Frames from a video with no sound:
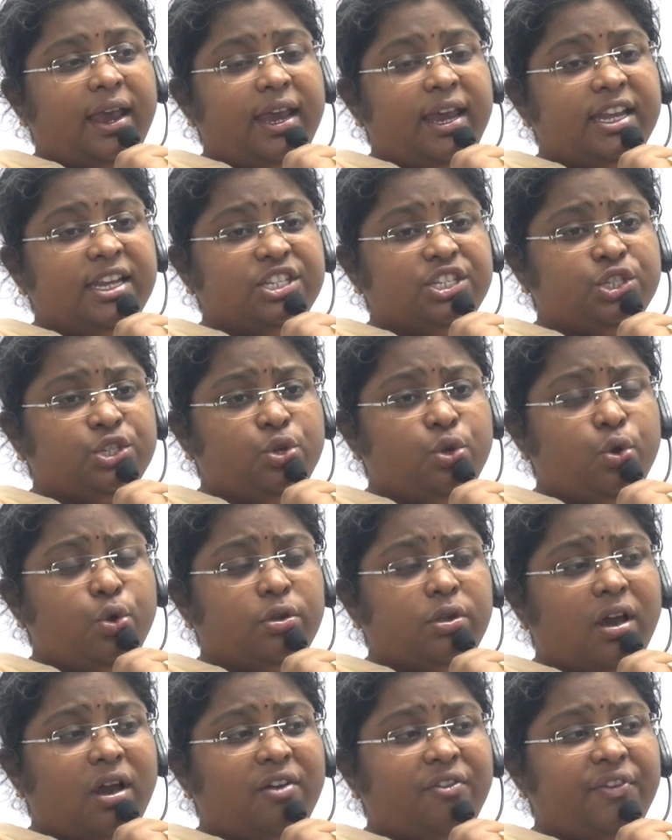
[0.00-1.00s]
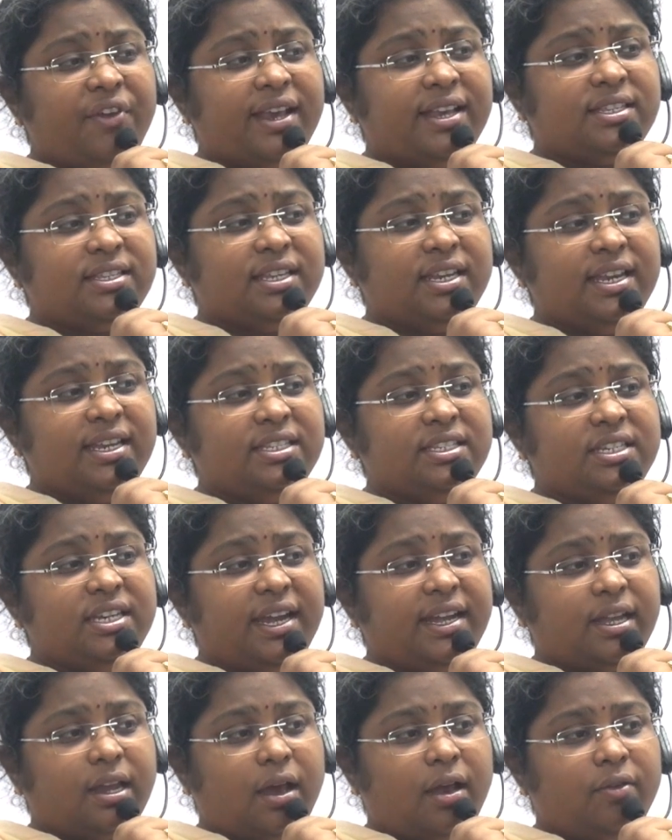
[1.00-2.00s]
Institute of Excellence
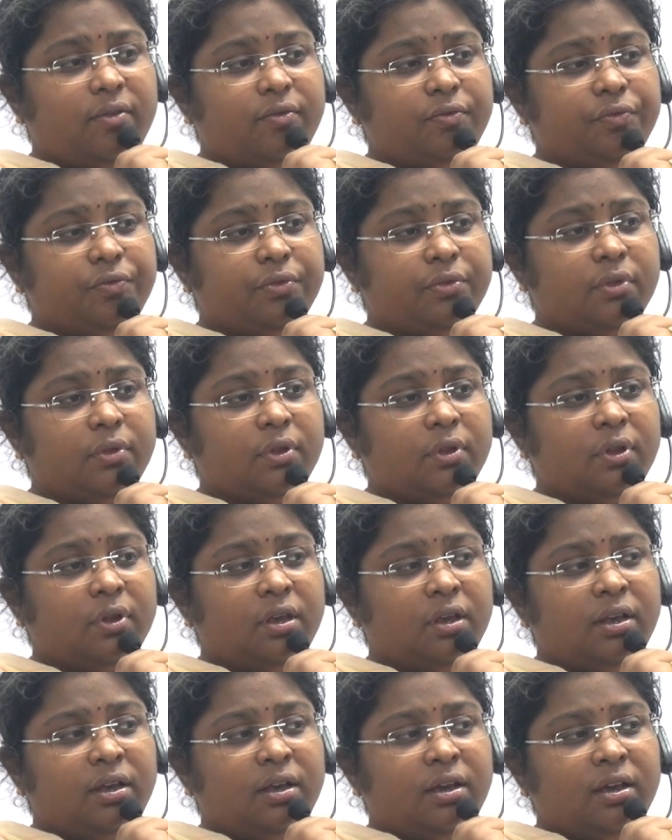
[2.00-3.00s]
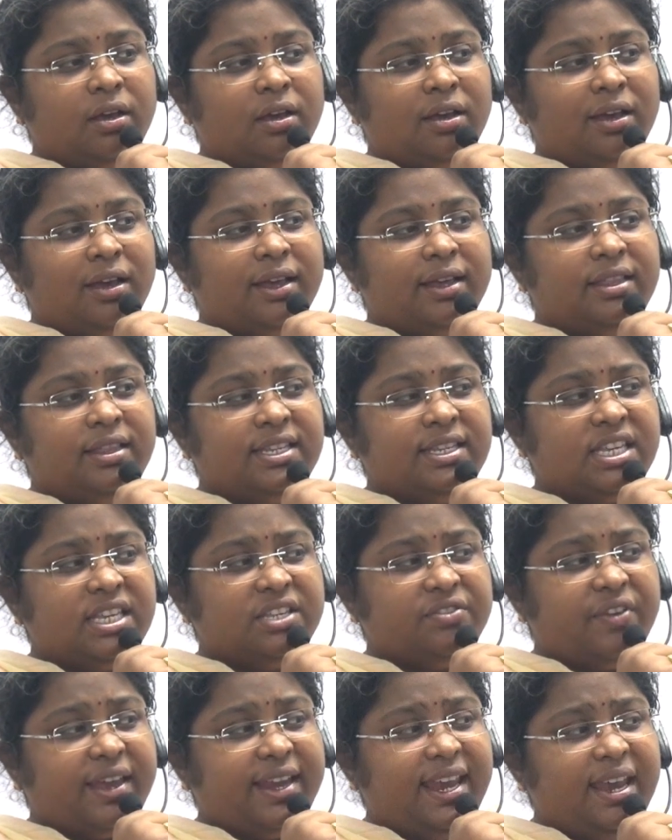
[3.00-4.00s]
data. This
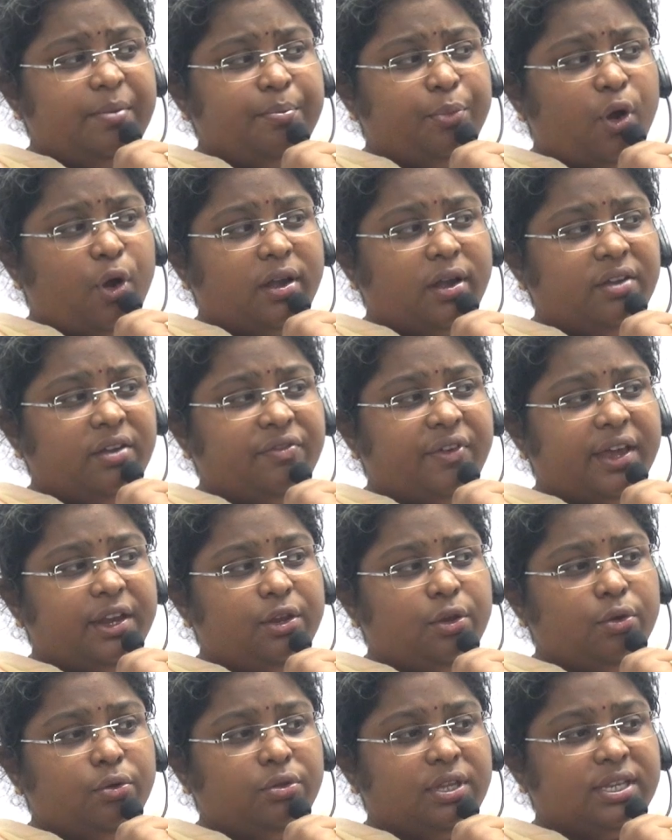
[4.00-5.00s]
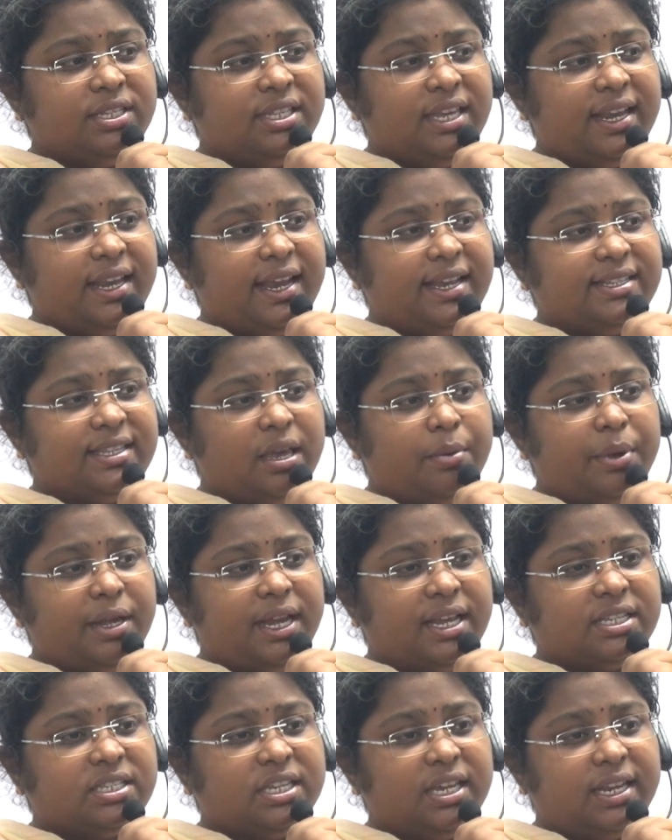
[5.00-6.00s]
is very important for you this year exam and
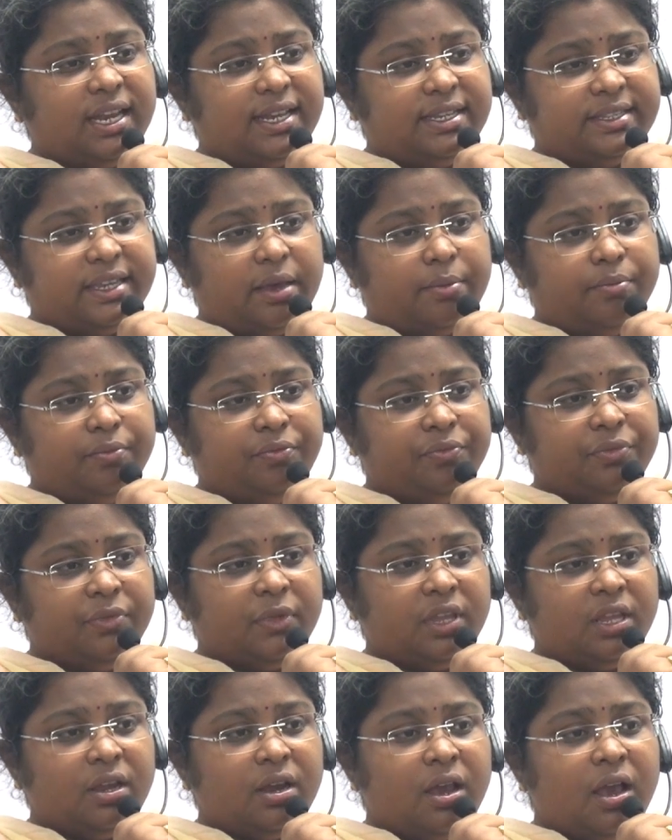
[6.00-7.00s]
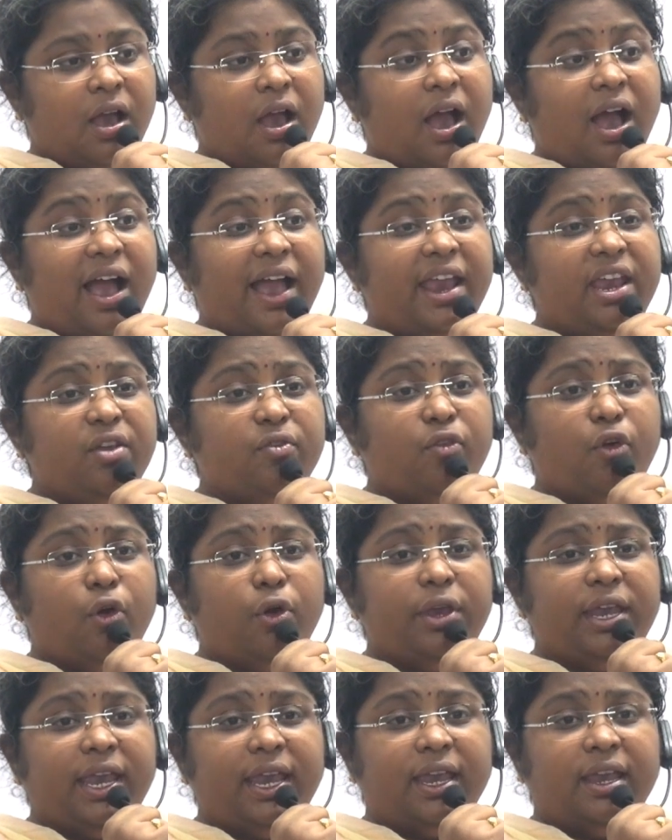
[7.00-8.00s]
next year exam.
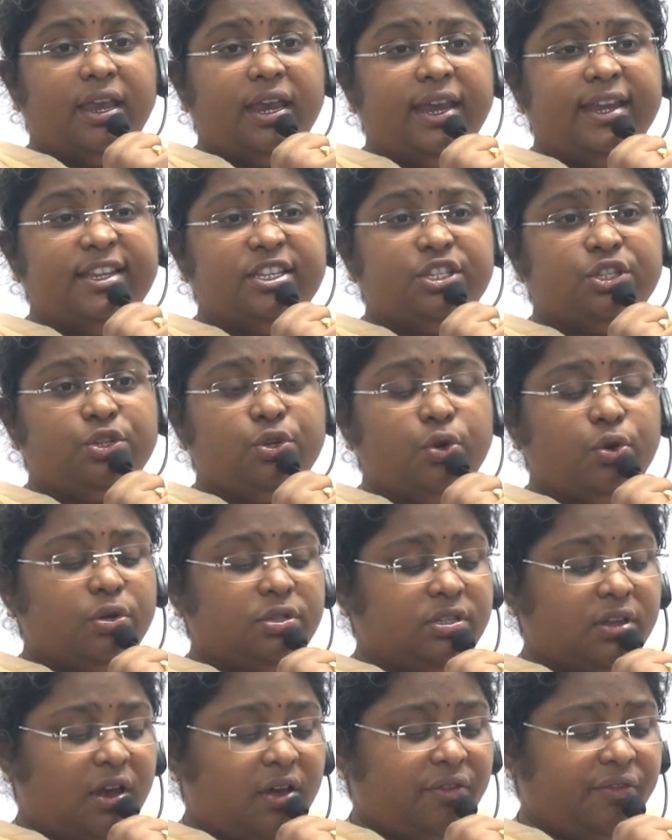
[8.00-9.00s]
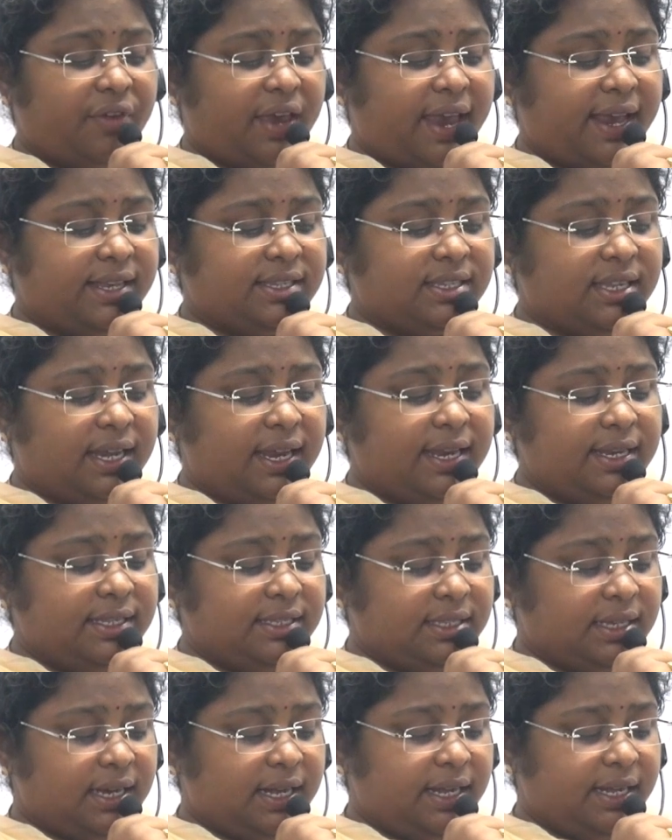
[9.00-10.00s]
IOE, Institutes of
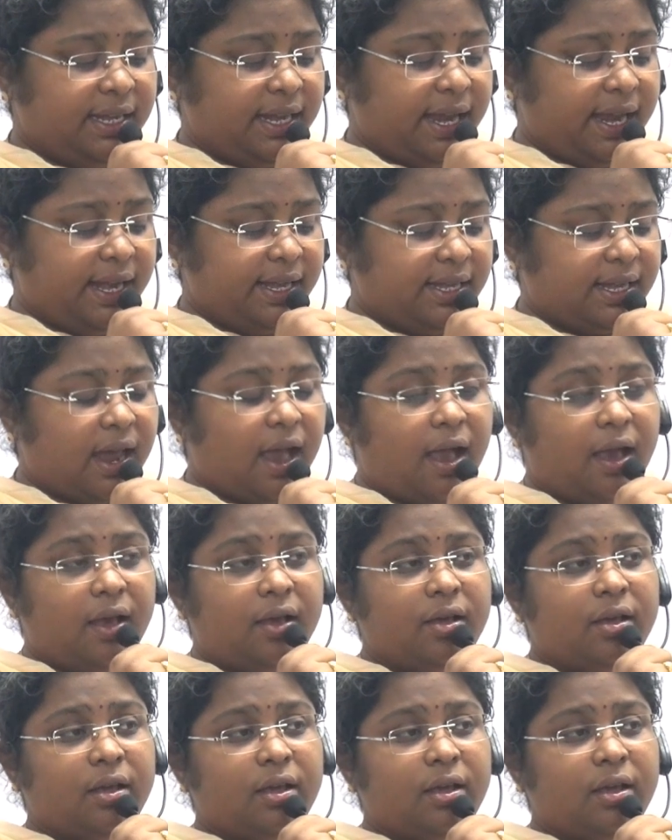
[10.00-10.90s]
Excellence data.